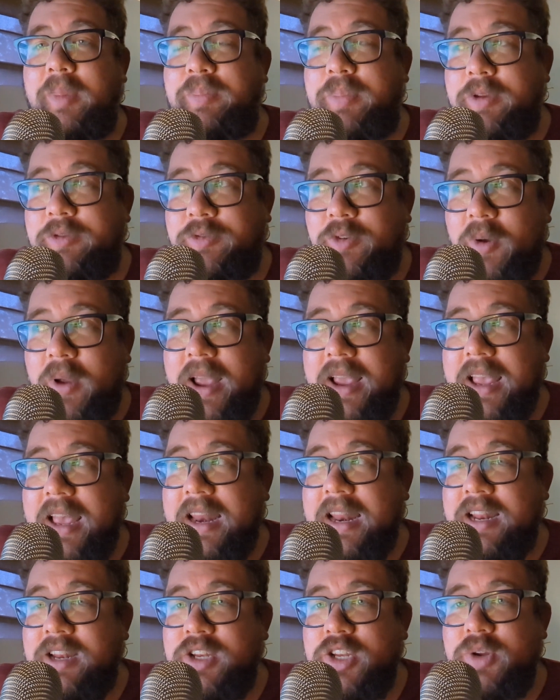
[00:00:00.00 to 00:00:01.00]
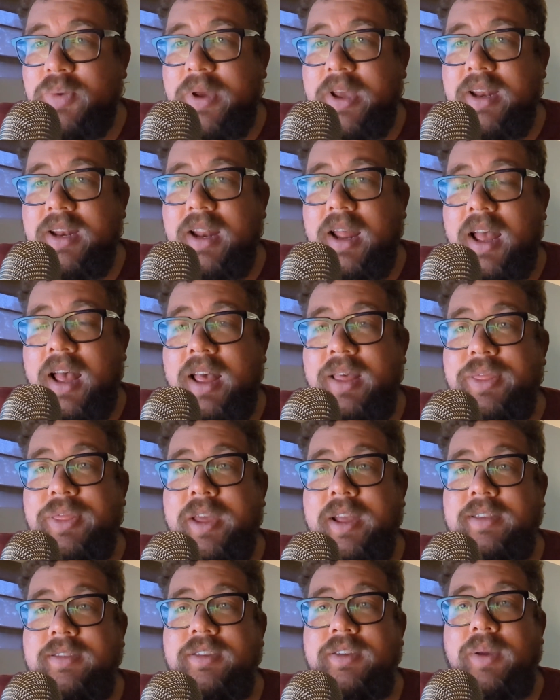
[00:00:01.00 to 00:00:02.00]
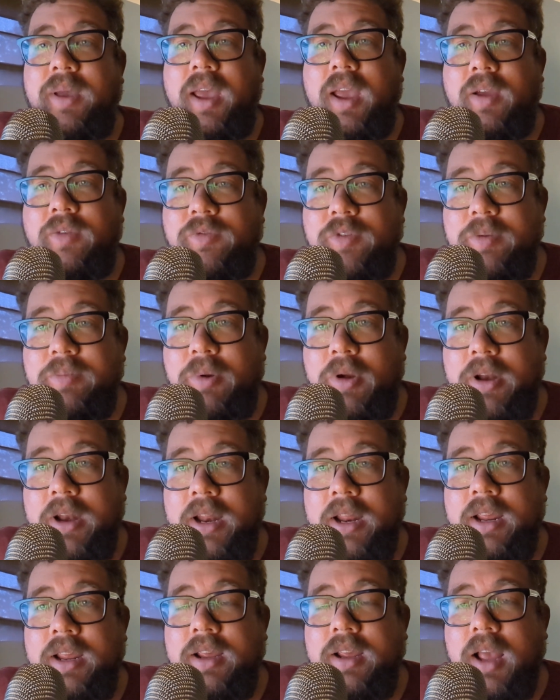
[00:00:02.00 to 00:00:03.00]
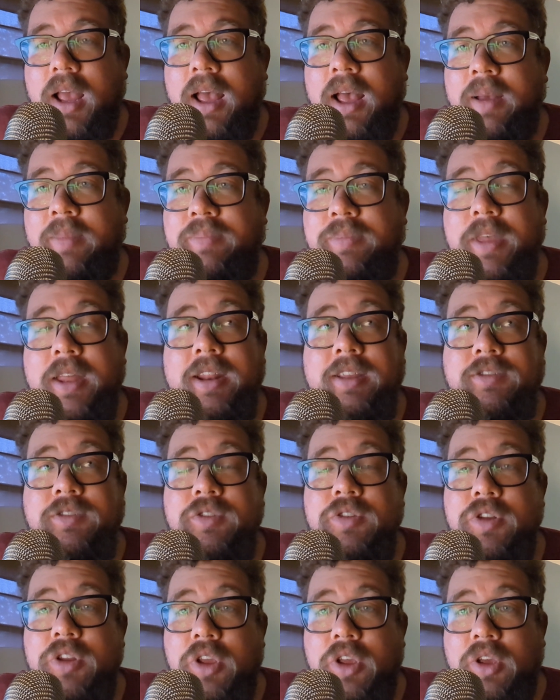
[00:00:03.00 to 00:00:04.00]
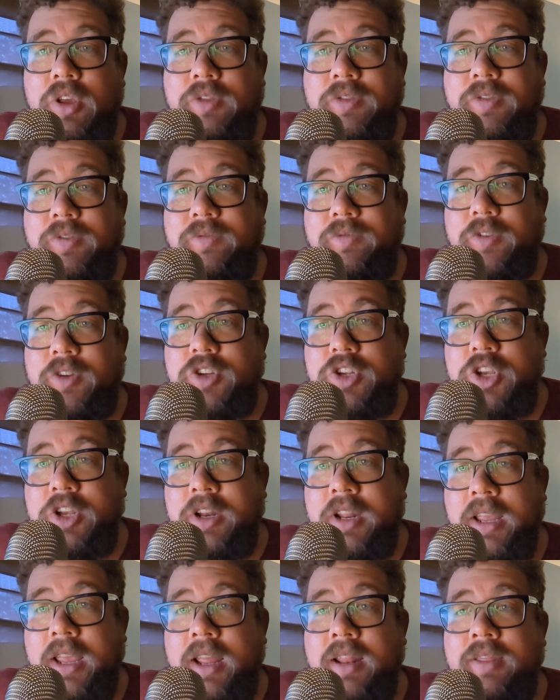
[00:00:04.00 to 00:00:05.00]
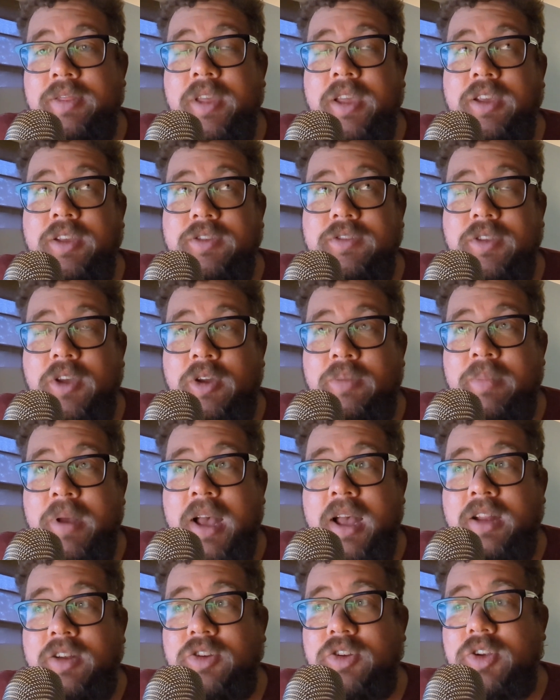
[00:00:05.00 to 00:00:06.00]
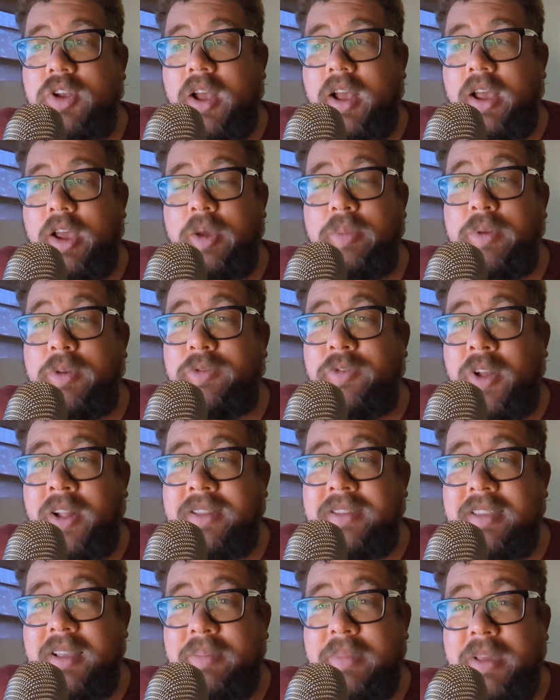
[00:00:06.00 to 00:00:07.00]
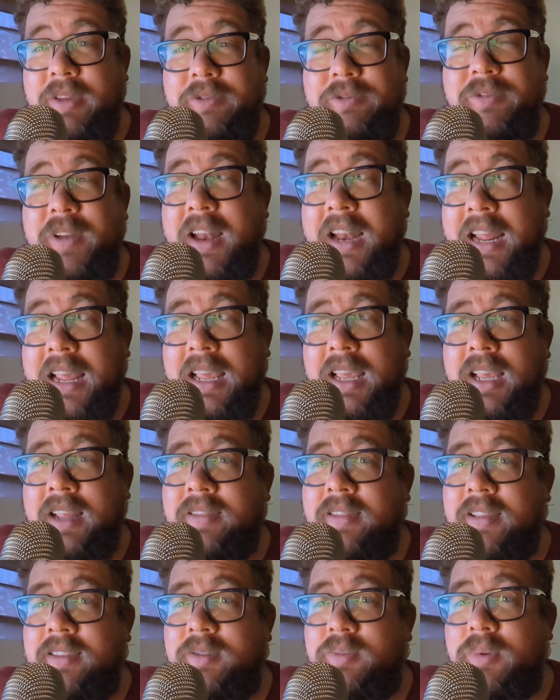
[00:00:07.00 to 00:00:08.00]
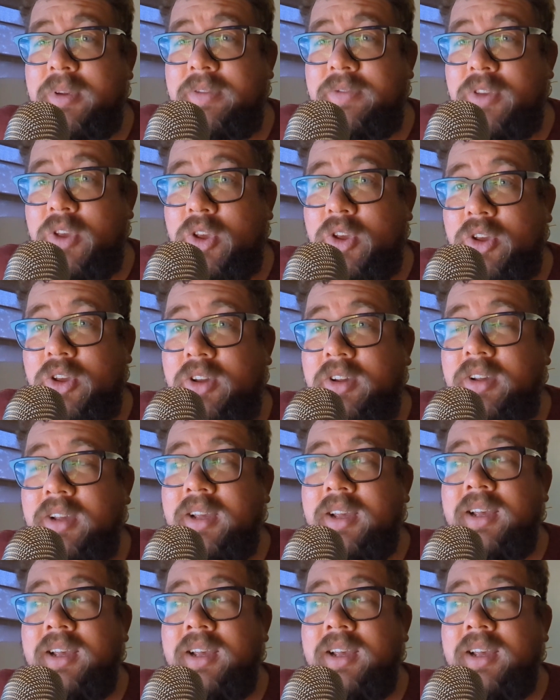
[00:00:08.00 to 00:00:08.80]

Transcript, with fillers: before I get into it, uh, thanks to everybody um, that is new for tuning in. Thank you so much. I hope you find something funny in this review.